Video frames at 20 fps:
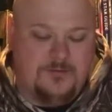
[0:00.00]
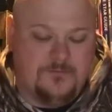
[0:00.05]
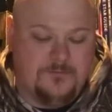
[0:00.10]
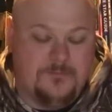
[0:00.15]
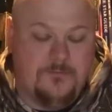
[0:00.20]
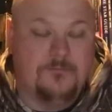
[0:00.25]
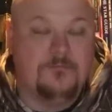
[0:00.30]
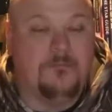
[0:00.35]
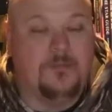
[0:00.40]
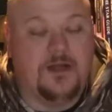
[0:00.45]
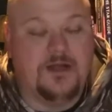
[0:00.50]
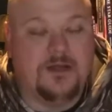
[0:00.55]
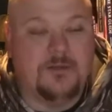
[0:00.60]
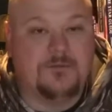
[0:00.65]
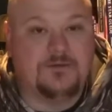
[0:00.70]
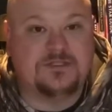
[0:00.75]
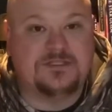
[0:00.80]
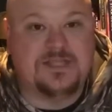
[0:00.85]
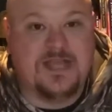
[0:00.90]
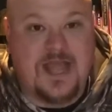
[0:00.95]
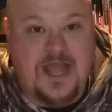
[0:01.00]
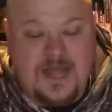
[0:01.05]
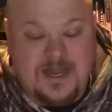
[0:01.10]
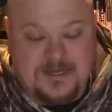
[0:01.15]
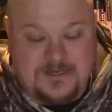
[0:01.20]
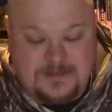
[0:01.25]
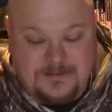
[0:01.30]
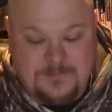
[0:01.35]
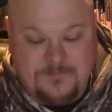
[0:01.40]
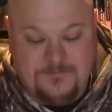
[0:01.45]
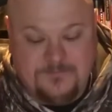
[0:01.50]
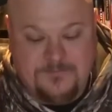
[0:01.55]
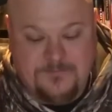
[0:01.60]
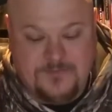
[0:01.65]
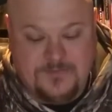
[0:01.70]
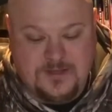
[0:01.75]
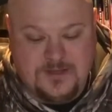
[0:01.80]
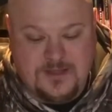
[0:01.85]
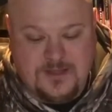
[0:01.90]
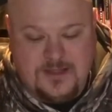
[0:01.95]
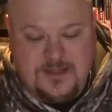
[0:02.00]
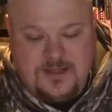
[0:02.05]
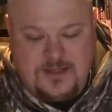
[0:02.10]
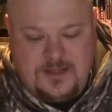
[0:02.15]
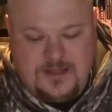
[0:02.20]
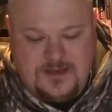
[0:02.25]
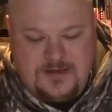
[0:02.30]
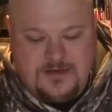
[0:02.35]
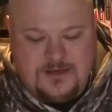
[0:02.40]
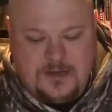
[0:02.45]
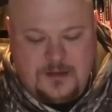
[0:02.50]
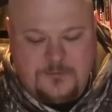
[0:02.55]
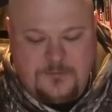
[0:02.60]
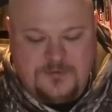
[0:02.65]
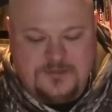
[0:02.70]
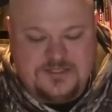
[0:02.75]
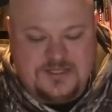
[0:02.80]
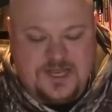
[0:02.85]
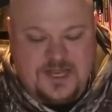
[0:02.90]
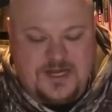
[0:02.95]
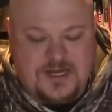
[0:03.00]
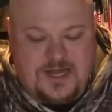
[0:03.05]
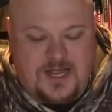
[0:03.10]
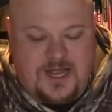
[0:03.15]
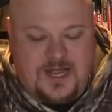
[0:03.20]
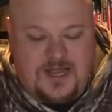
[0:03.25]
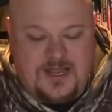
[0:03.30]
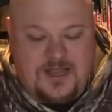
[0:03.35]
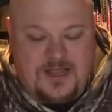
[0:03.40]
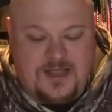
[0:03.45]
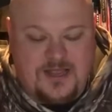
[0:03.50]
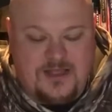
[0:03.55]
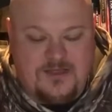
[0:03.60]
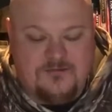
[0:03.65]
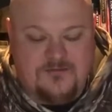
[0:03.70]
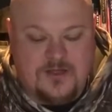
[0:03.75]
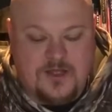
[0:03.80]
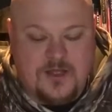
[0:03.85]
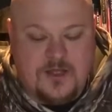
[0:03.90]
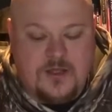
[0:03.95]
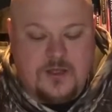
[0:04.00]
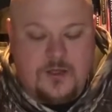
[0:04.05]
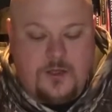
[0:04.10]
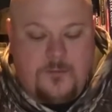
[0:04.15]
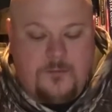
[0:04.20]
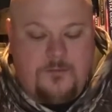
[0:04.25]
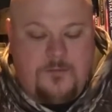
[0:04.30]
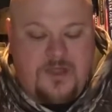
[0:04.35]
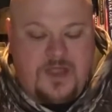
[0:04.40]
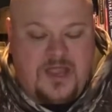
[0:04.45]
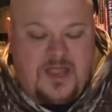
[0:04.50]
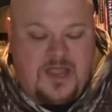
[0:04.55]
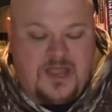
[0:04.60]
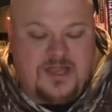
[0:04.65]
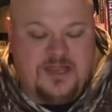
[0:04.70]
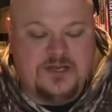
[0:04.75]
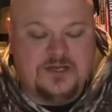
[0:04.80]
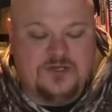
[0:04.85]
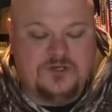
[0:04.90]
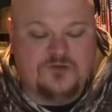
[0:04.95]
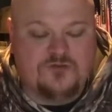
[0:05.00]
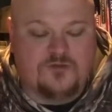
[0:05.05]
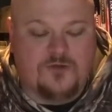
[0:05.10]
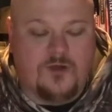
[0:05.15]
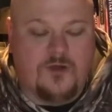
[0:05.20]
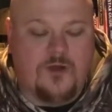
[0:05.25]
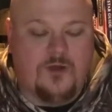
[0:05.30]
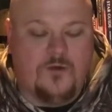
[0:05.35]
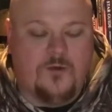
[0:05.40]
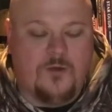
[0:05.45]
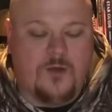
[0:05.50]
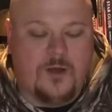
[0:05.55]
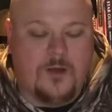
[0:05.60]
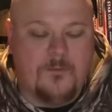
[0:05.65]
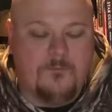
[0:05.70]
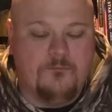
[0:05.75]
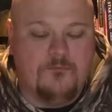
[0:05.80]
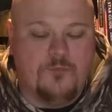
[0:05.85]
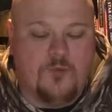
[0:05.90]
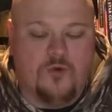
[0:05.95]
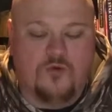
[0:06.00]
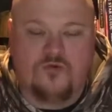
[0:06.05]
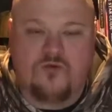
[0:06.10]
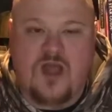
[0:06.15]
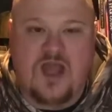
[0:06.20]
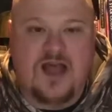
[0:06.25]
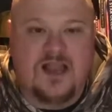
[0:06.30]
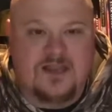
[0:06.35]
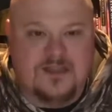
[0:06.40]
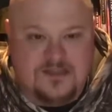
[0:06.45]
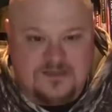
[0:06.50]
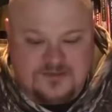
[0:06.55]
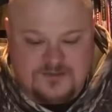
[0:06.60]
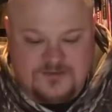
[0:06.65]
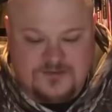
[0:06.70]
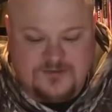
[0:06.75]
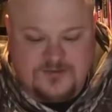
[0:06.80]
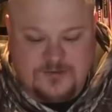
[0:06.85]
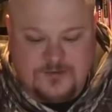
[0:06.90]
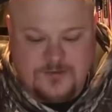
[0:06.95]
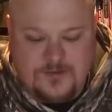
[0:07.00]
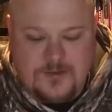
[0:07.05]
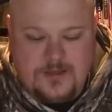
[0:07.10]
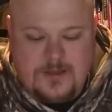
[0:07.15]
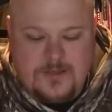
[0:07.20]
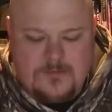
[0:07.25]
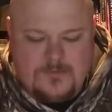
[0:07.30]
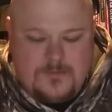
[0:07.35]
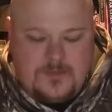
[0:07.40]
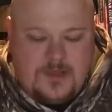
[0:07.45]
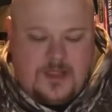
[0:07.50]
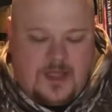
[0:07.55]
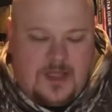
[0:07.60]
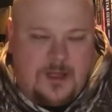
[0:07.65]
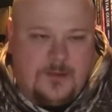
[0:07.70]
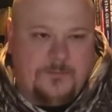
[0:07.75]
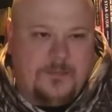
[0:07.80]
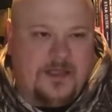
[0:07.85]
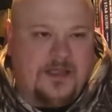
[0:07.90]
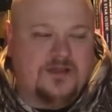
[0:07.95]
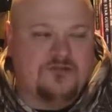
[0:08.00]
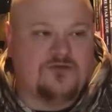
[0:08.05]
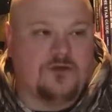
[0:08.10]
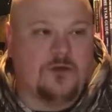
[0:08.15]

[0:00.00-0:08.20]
my number 10. Number 10, I have Pedro Morales. Pedro